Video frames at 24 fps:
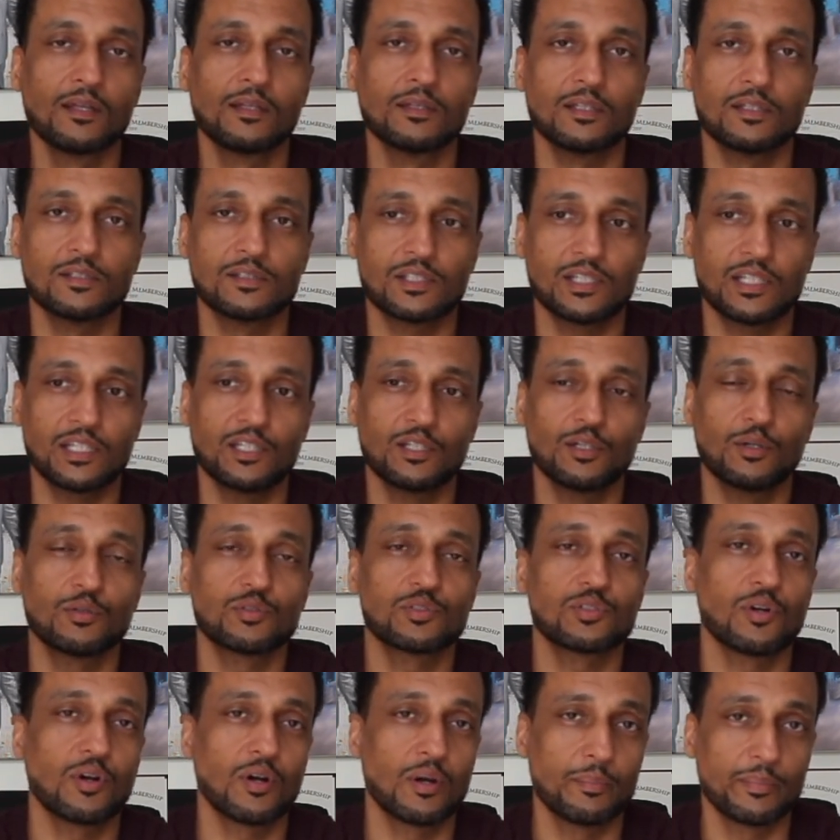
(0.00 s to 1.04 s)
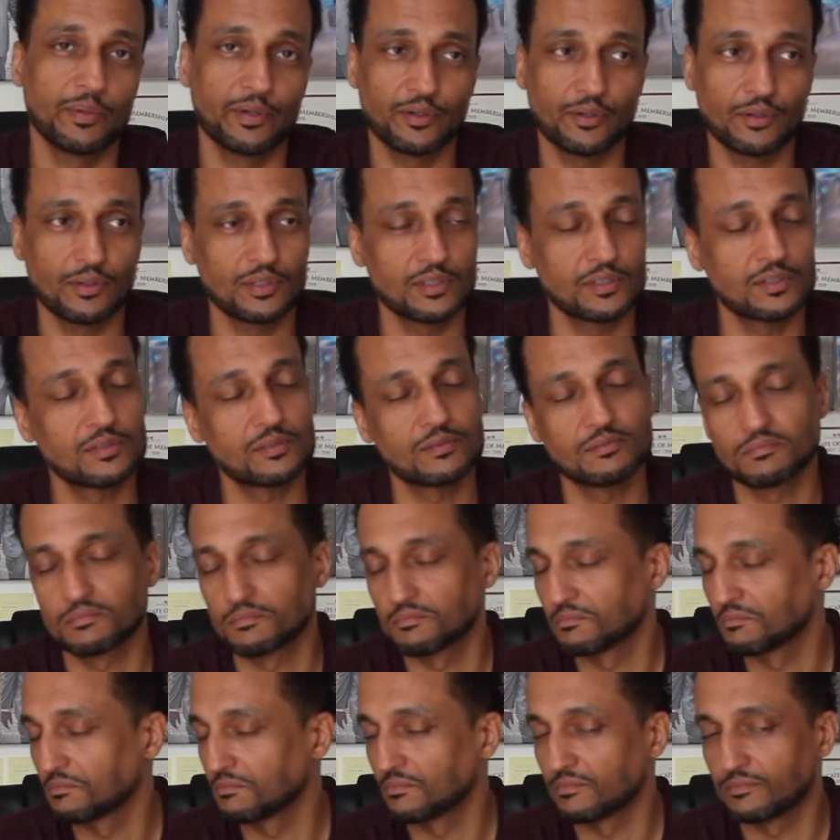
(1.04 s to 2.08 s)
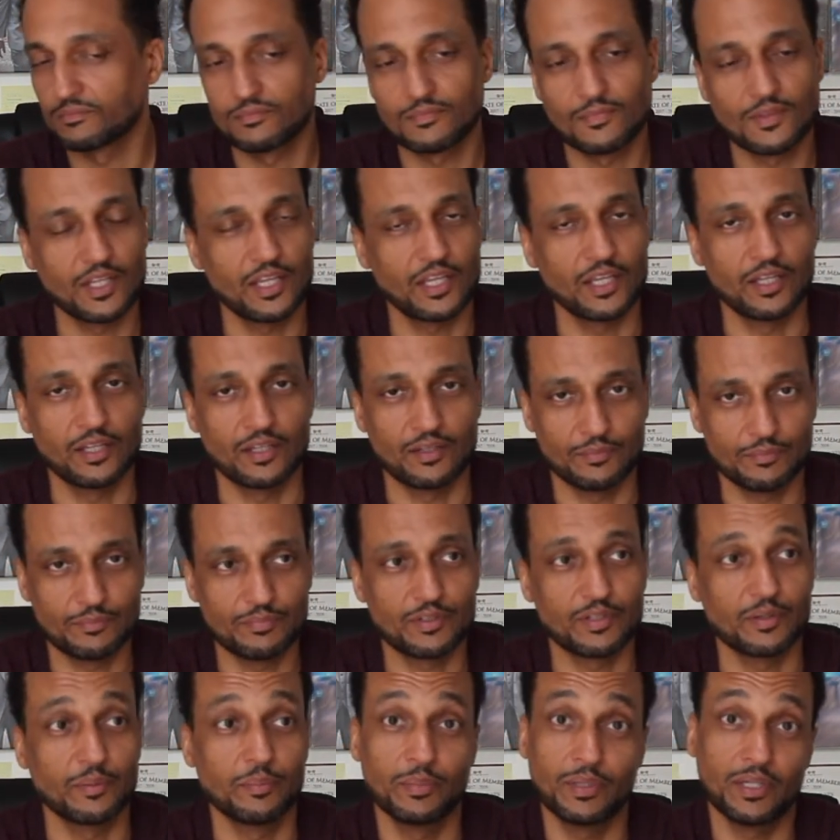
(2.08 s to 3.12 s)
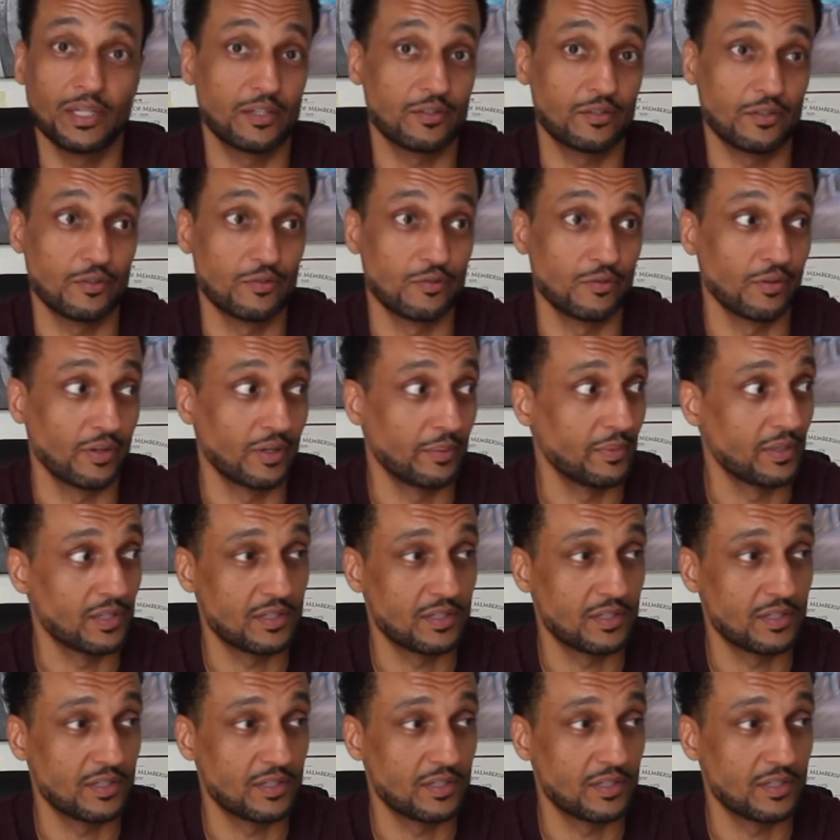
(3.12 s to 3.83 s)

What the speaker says: this EOS R mirrorless, to me it's a dream.